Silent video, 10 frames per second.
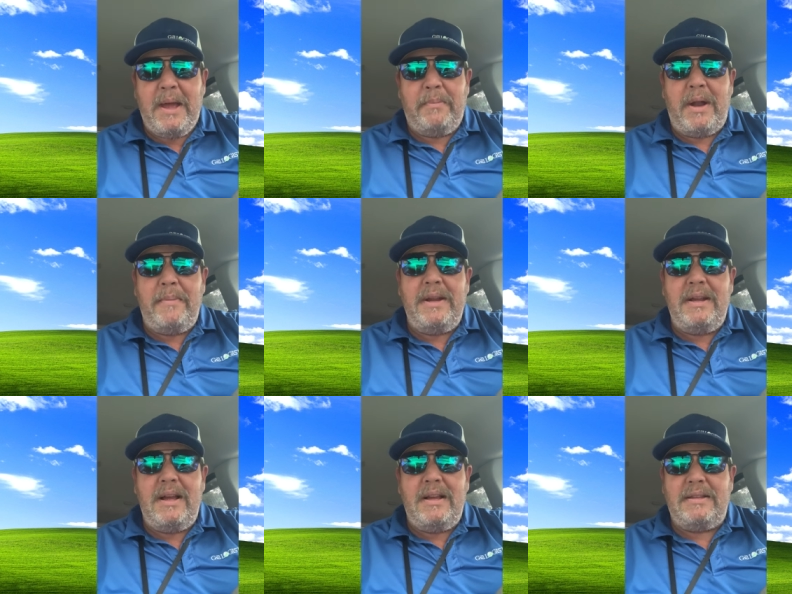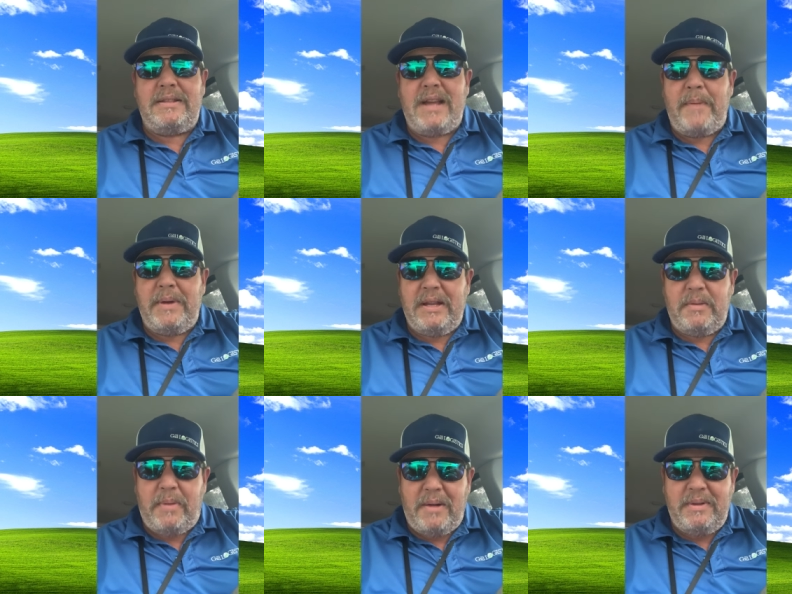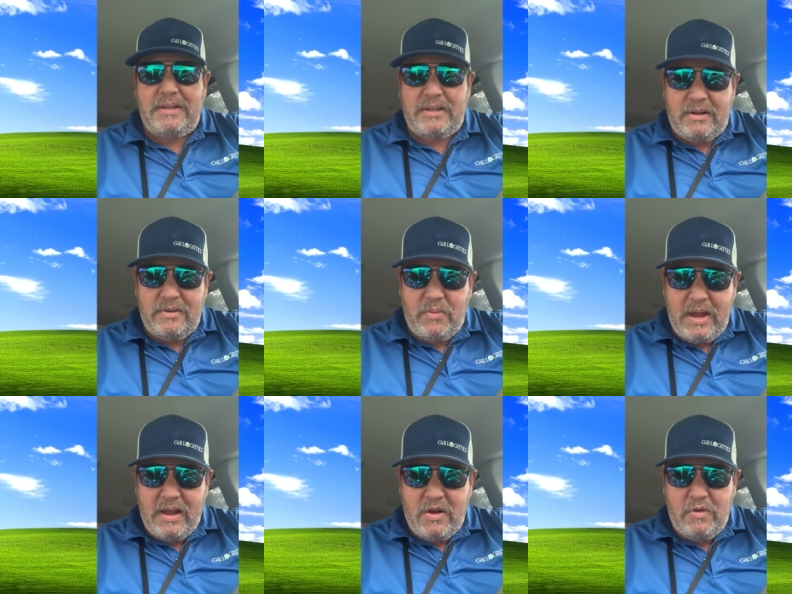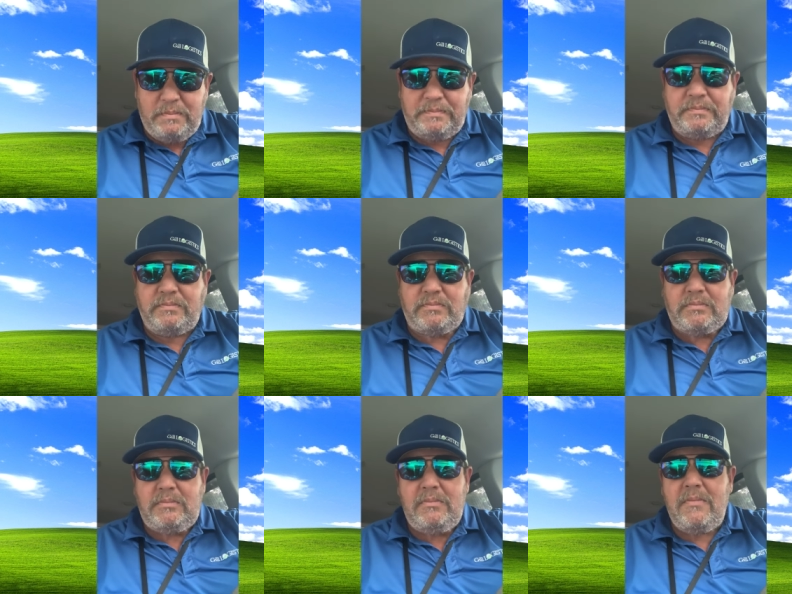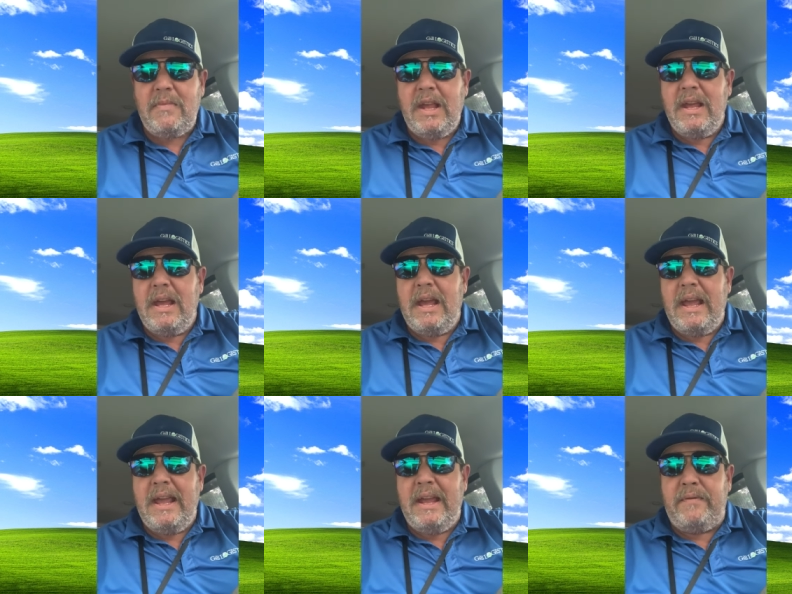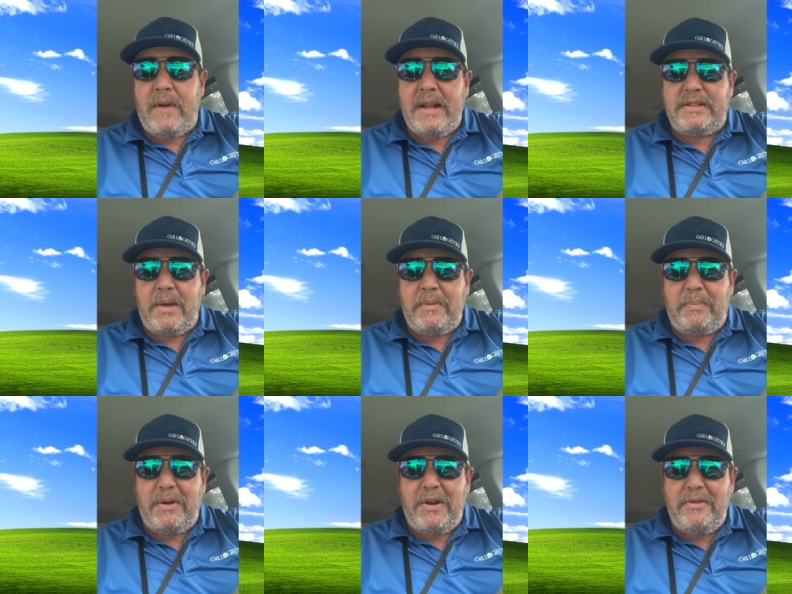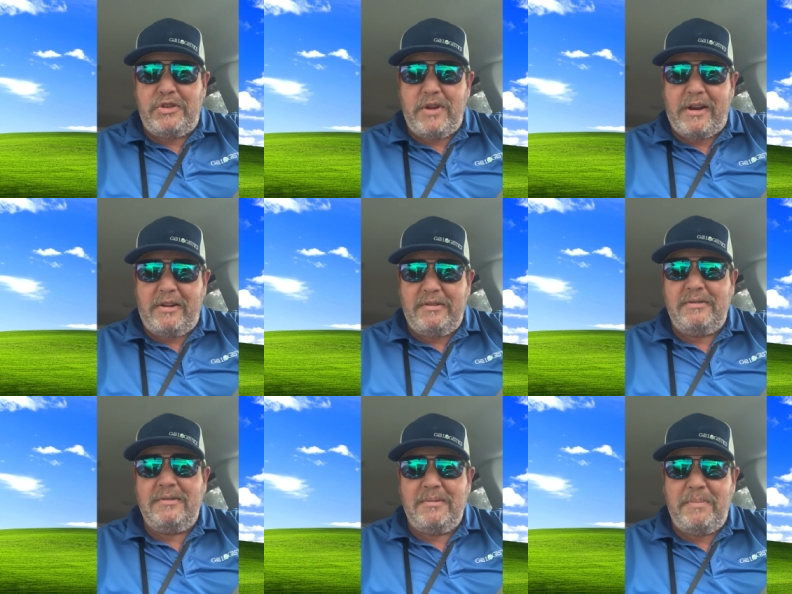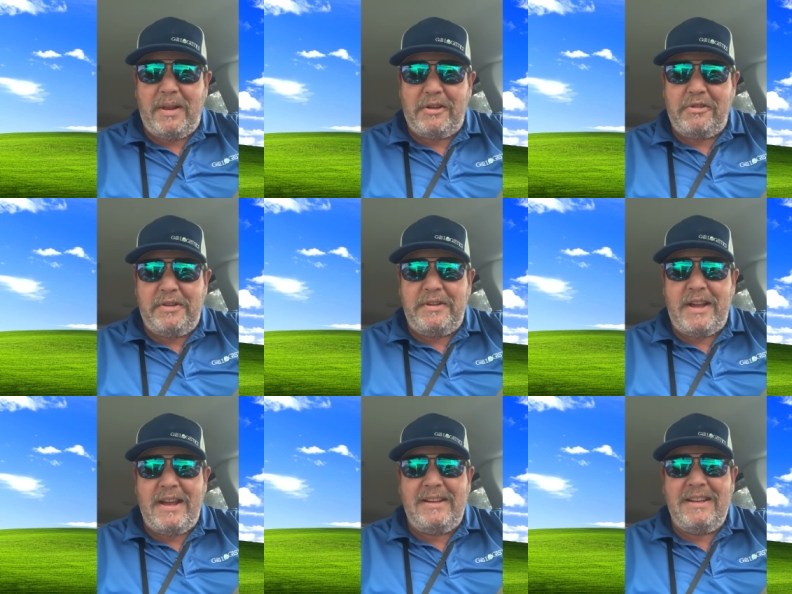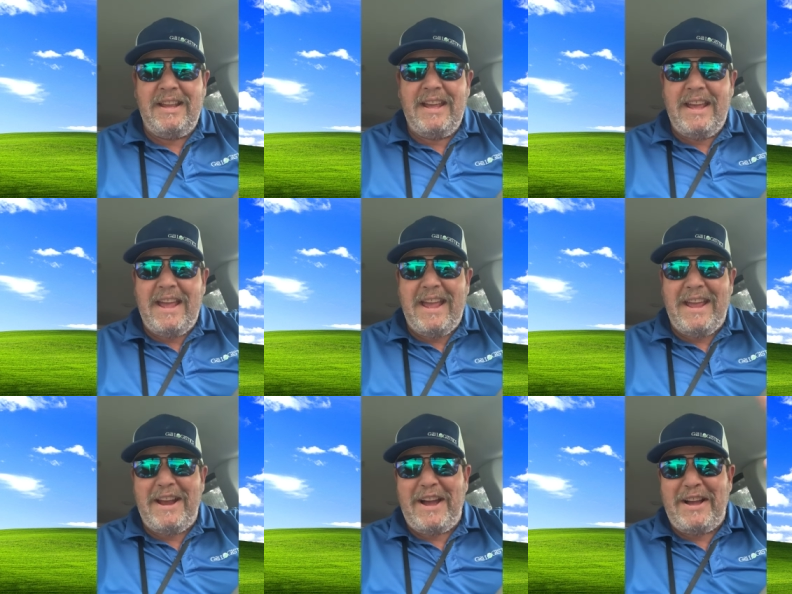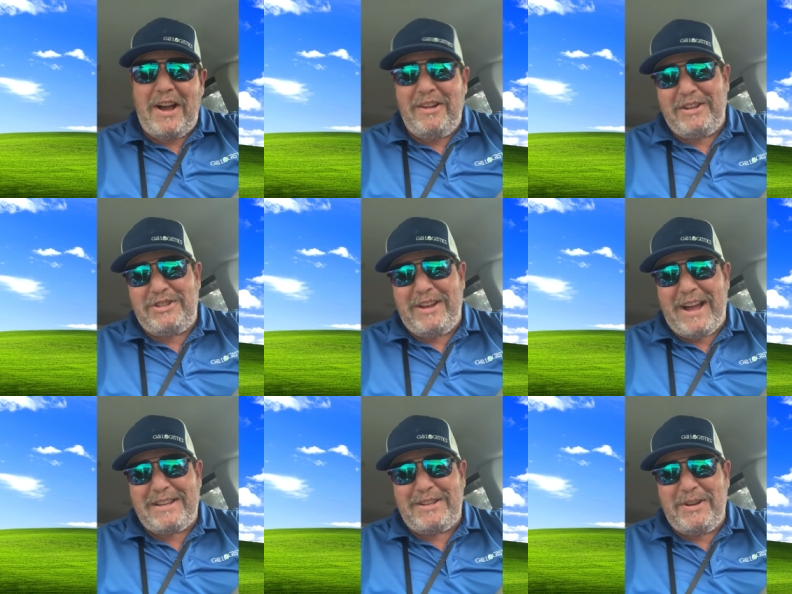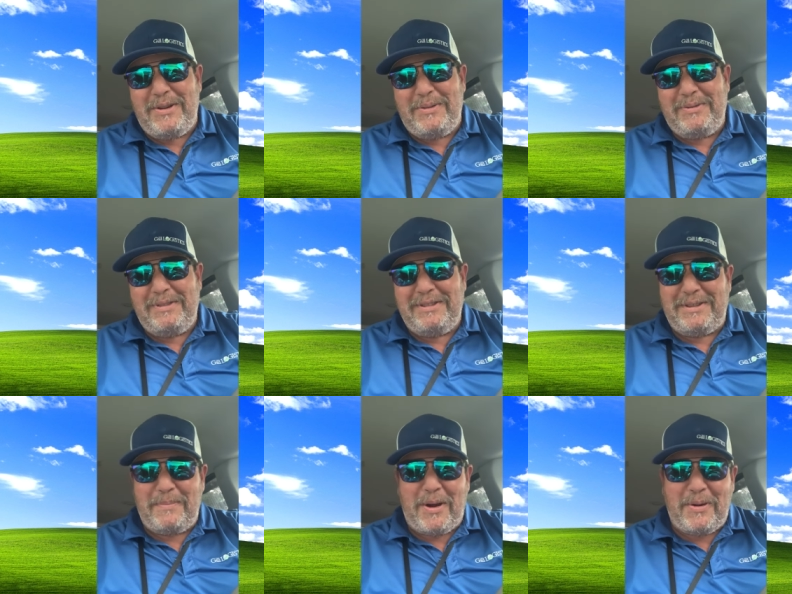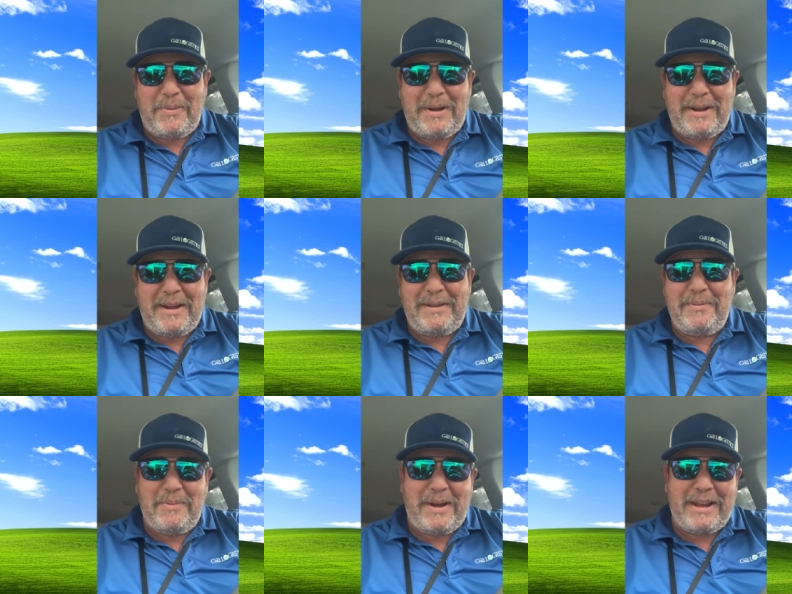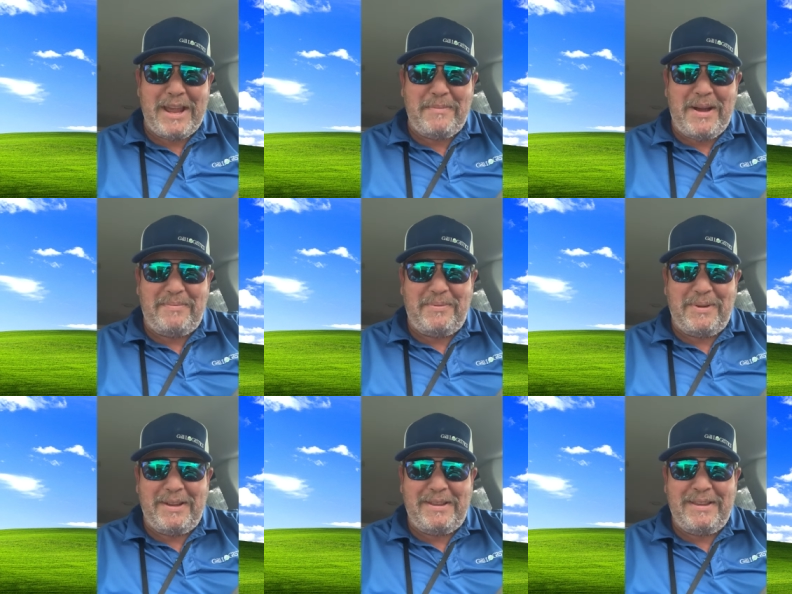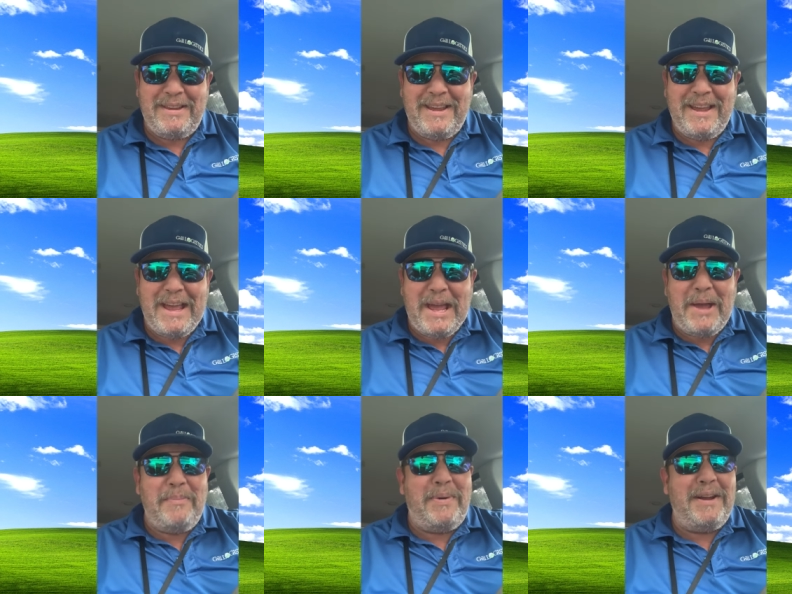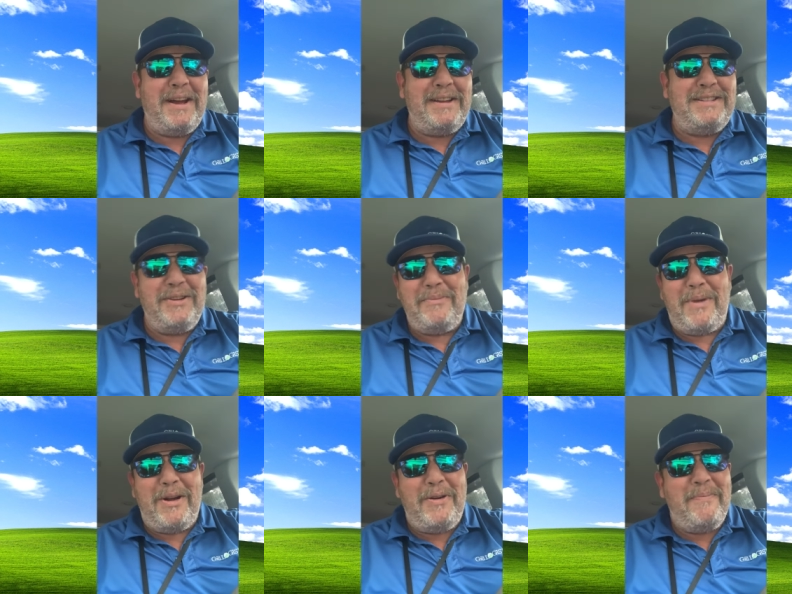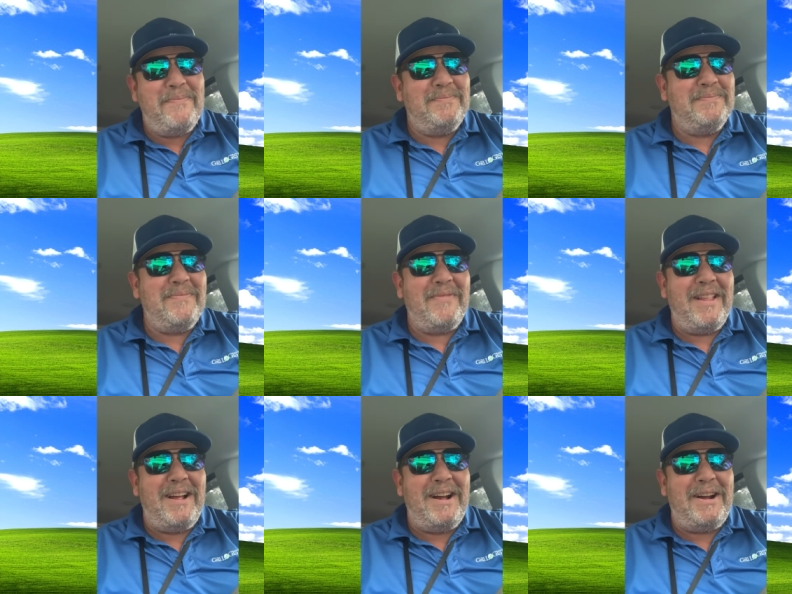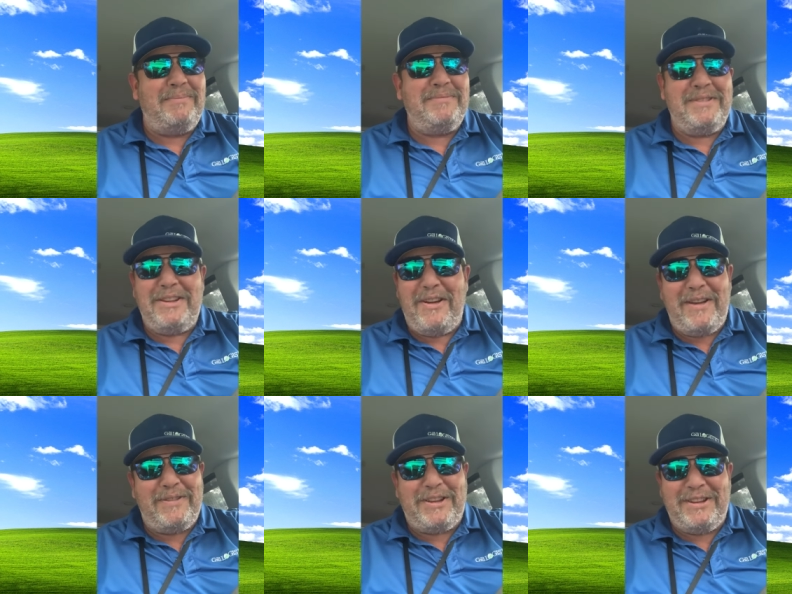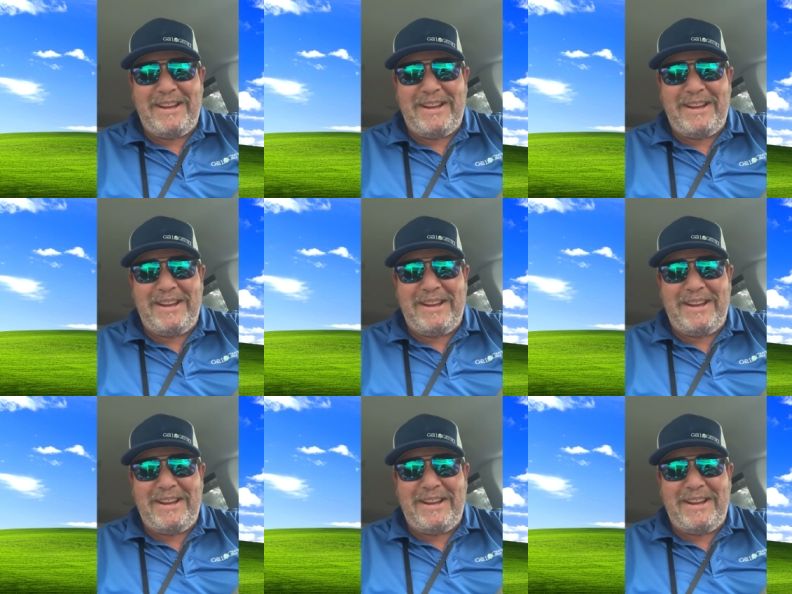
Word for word: But I'm going to uh, stop and hit the Publix on the way home and find something to put on the Traeger pellet grill tonight. And uh, I'll let you guys know tomorrow what uh, what I came up with. But uh, until tomorrow, um, y'all have a good